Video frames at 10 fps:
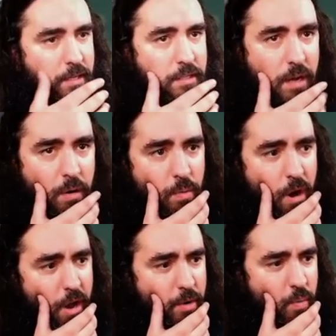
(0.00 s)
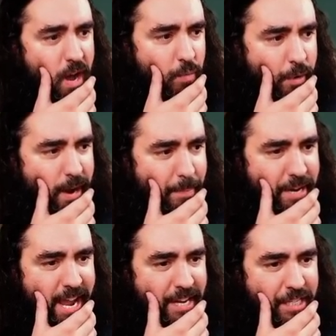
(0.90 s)
So I wonder what we're up
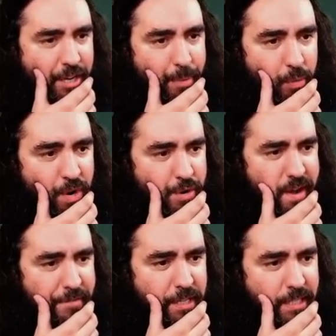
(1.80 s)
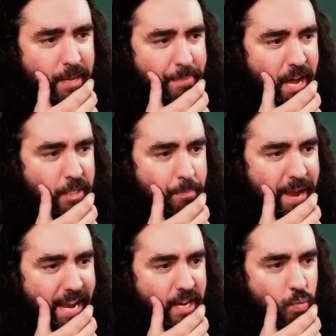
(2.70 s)
against here. But we do have to slip out the
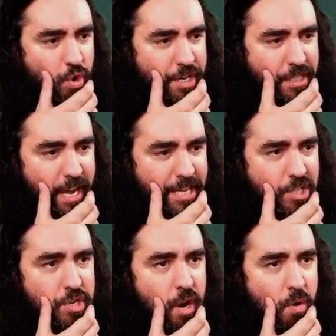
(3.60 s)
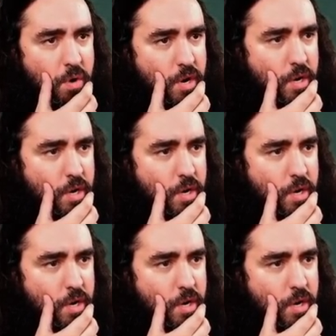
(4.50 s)
back in the worst case, you know.